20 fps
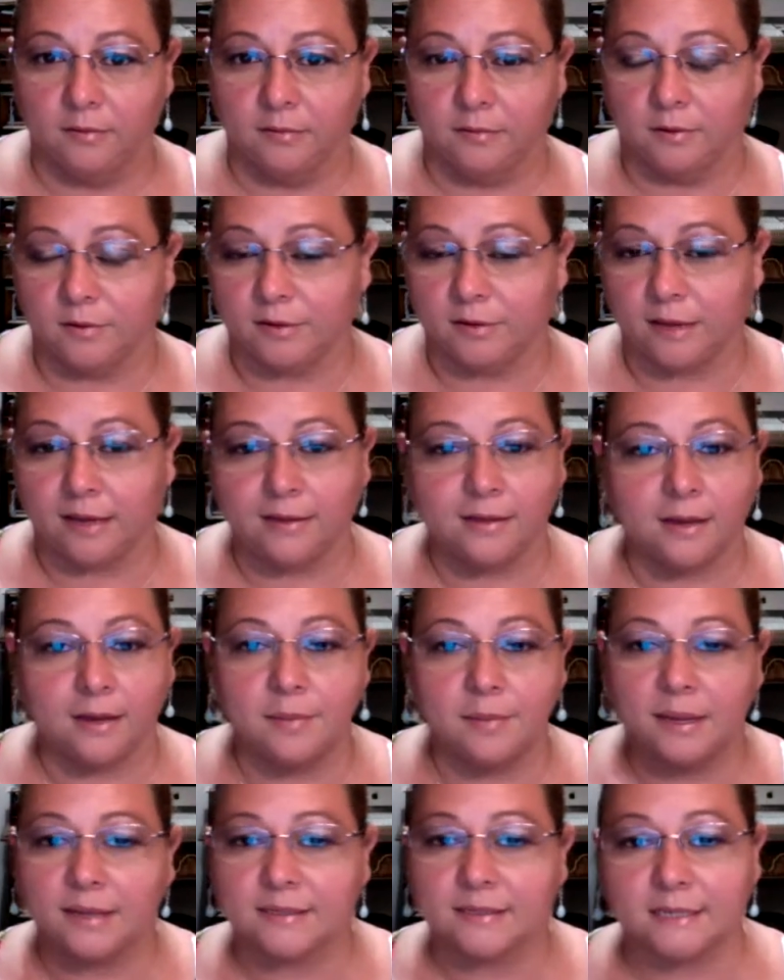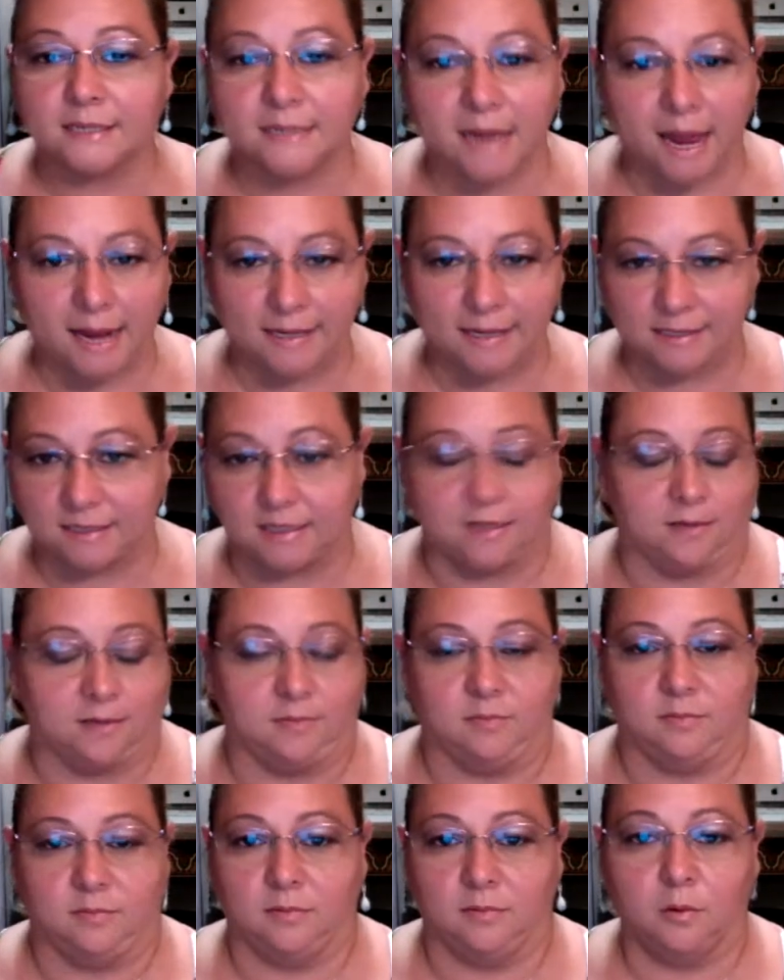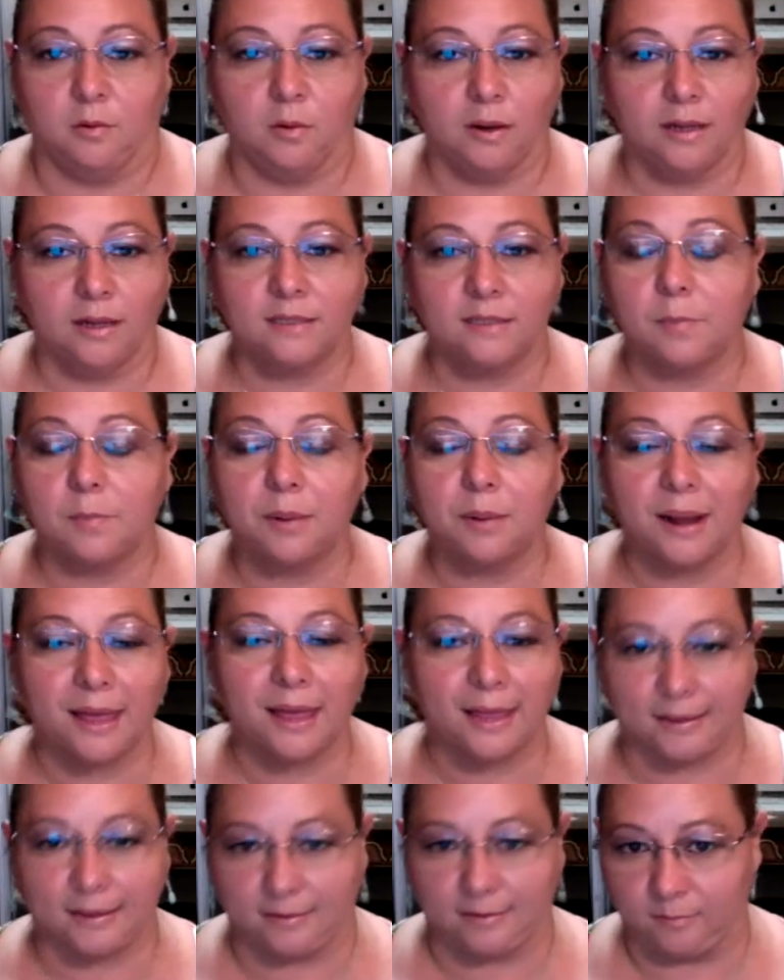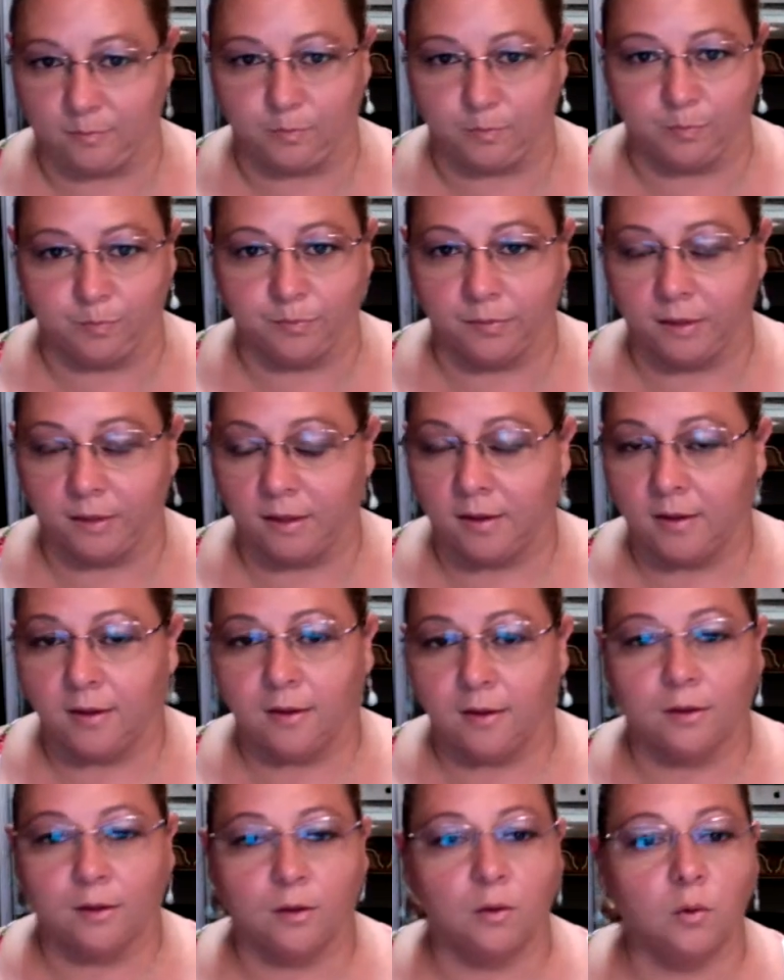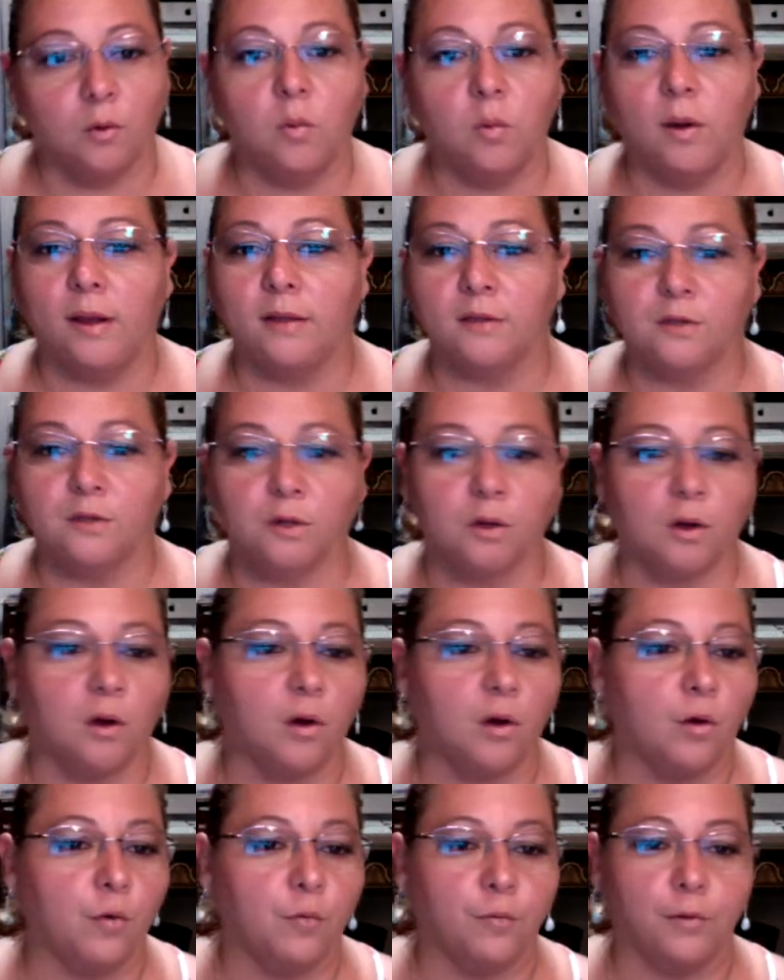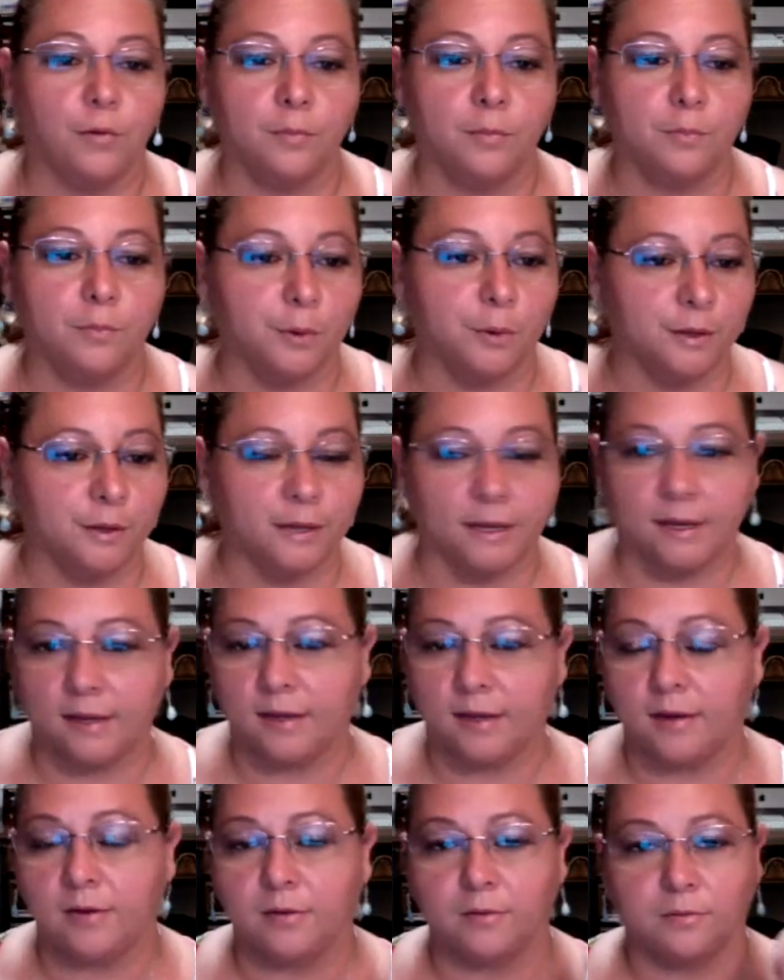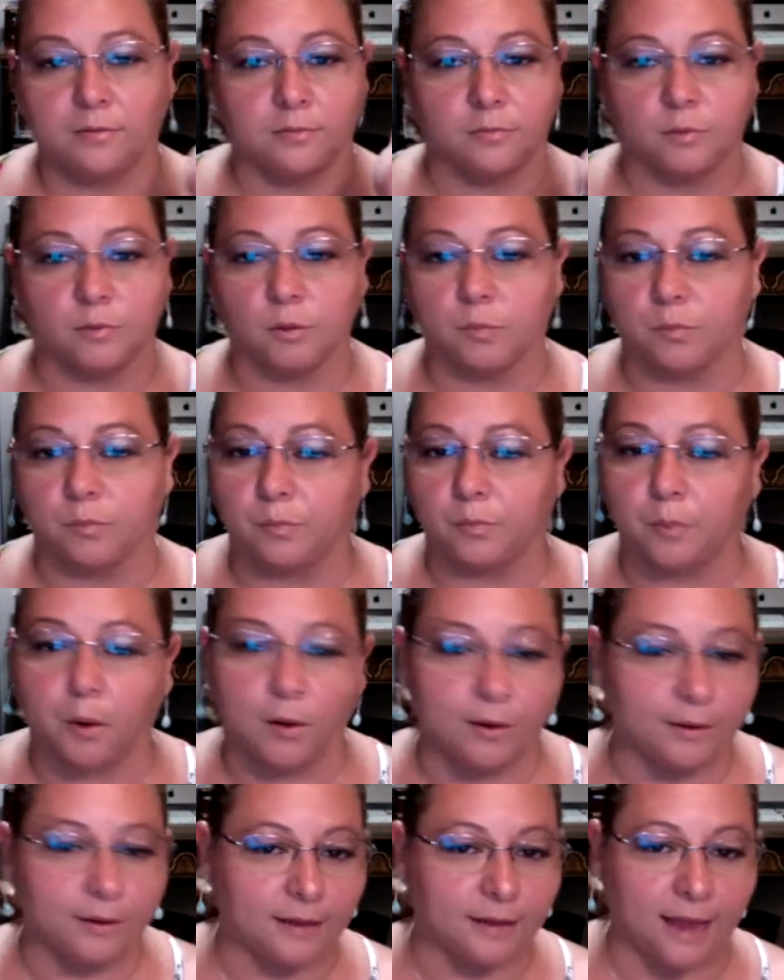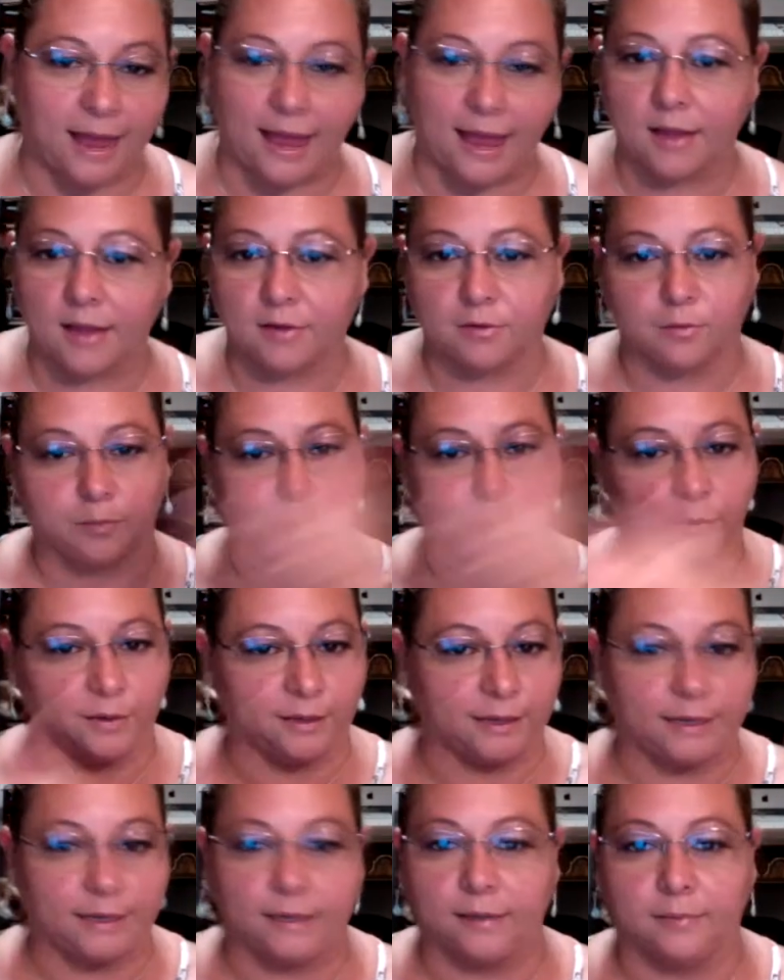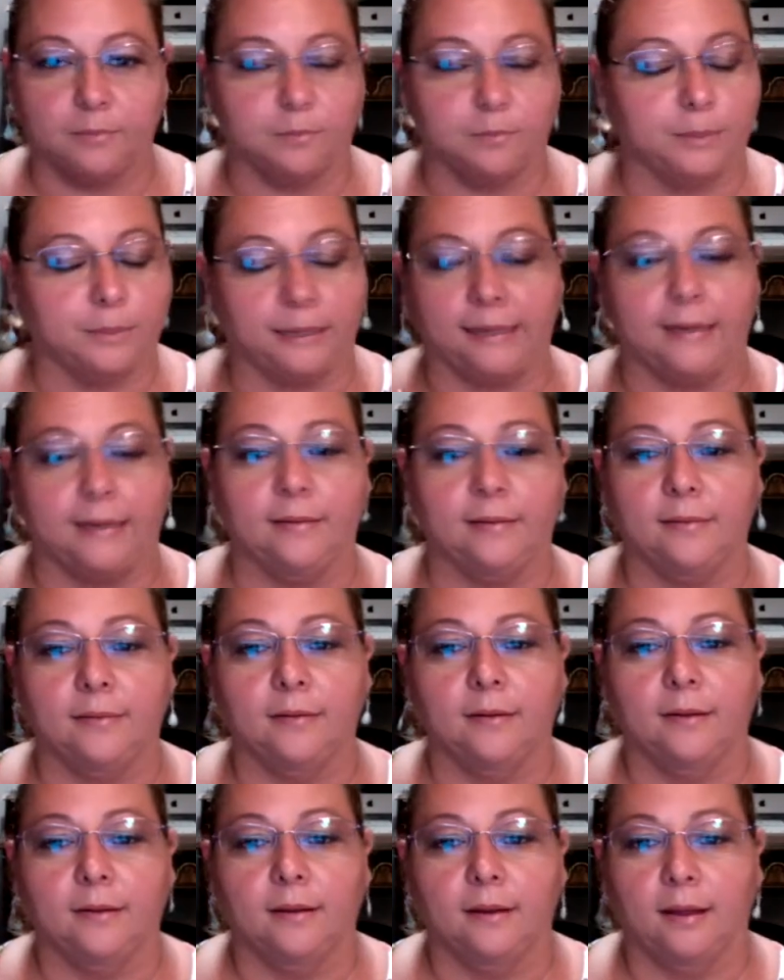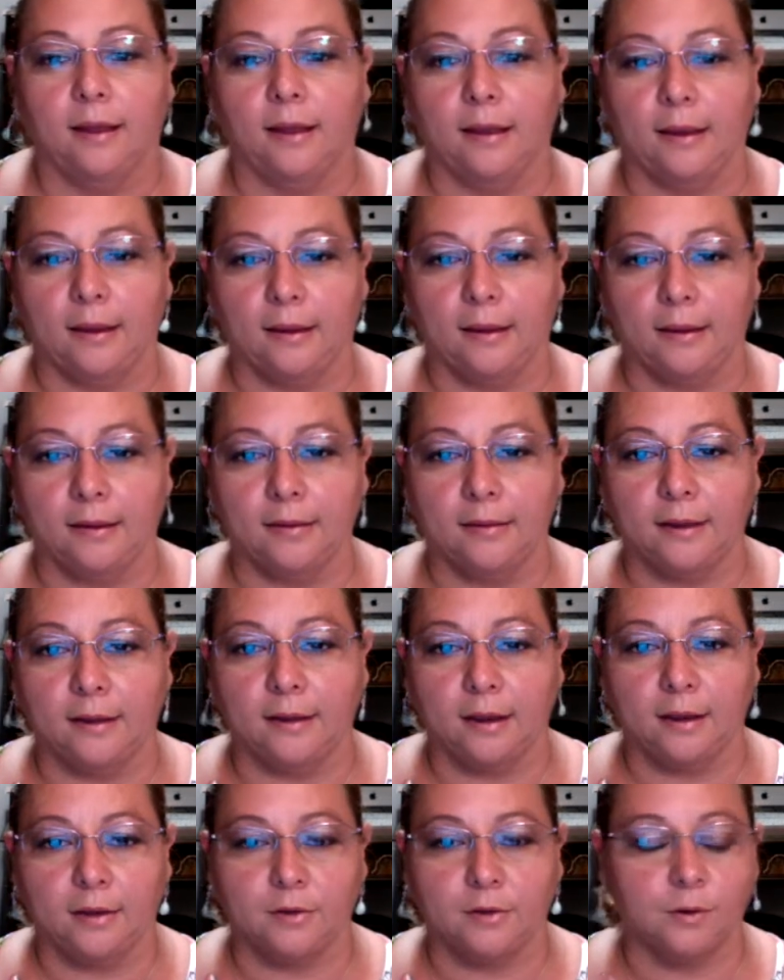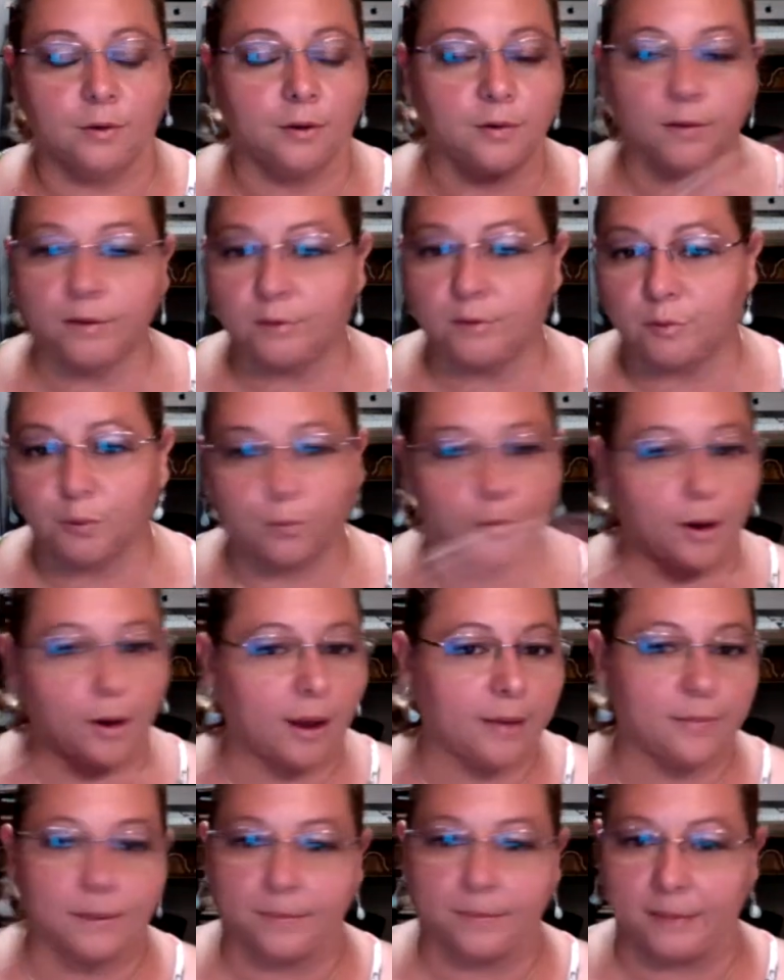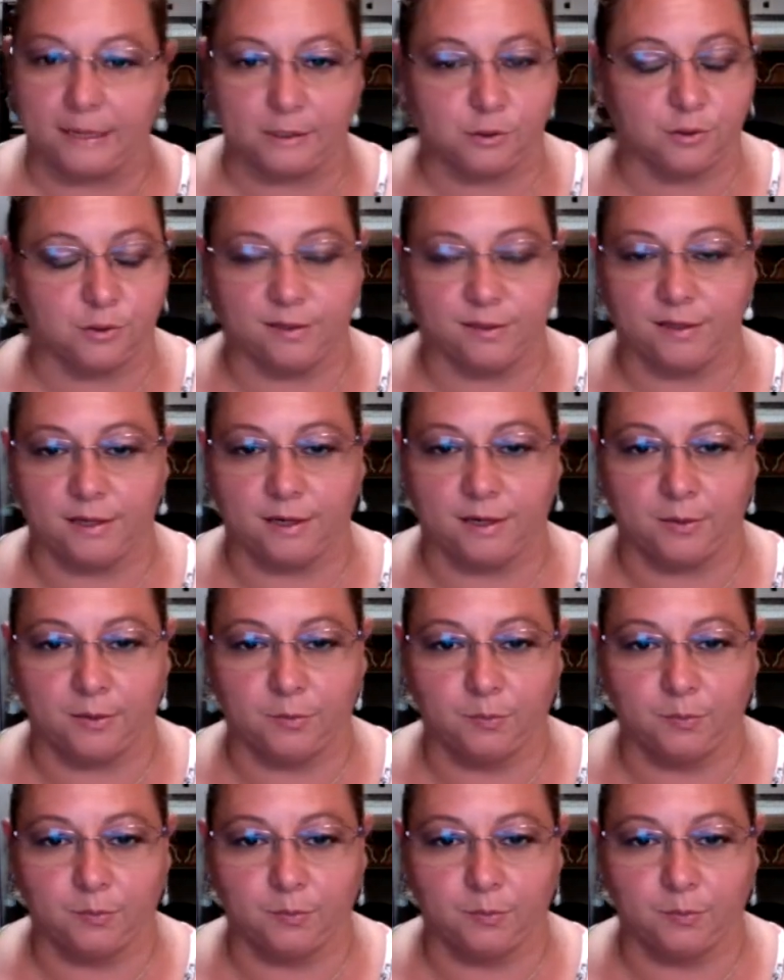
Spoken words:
Okay, take me as a taxi or as a plane. You want to go from point A to point B, and you're going to arrive eventually there.